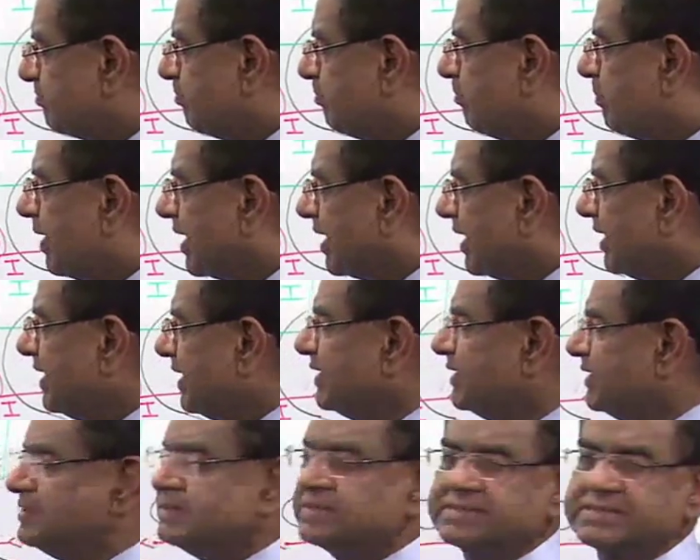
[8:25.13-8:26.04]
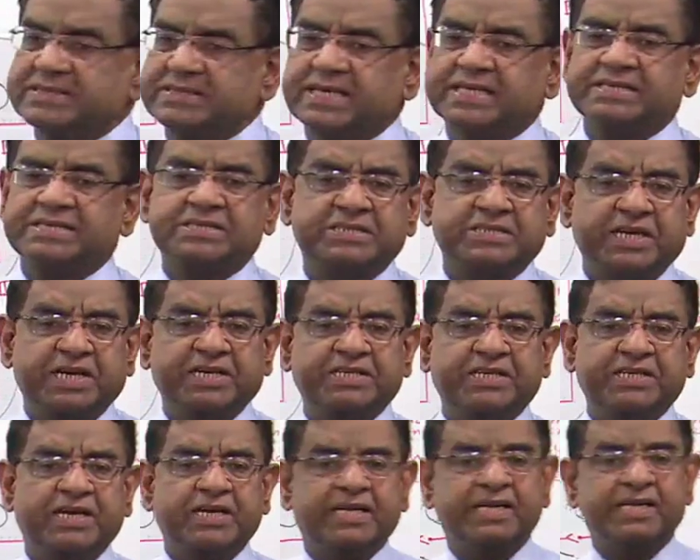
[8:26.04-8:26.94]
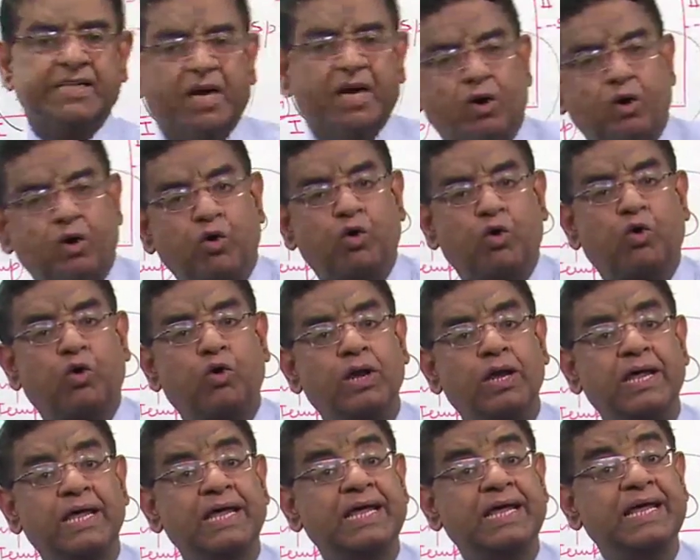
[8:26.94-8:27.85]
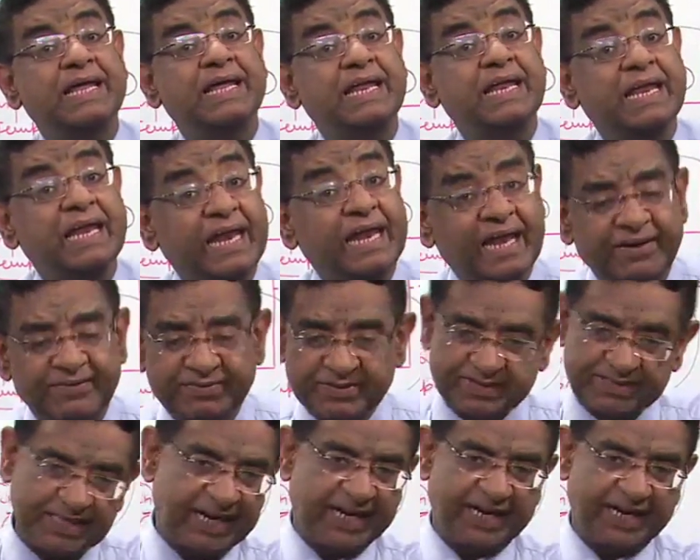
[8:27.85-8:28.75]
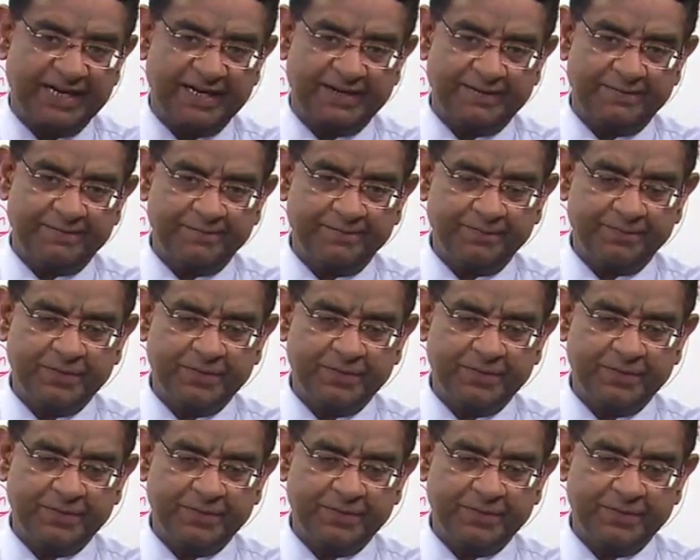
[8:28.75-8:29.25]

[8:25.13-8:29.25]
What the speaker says: burning sensation in the whole left side.